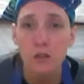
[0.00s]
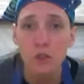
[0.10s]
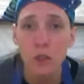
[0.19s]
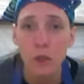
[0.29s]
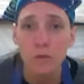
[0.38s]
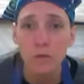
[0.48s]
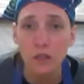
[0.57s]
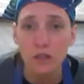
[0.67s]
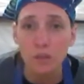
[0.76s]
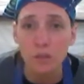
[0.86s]
So,
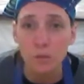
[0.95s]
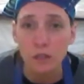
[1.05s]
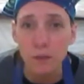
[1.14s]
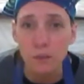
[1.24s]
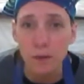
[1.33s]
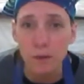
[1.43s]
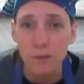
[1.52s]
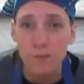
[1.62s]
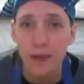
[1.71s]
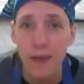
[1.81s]
got this sweet little
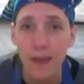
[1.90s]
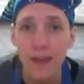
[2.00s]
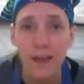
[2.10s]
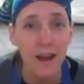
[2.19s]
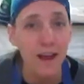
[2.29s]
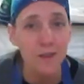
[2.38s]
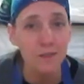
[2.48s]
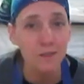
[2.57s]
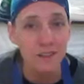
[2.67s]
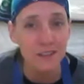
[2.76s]
baby, and
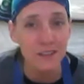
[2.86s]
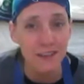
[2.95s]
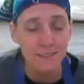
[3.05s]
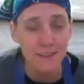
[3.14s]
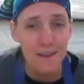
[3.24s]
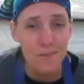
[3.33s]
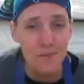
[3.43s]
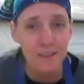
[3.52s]
I'll see you next time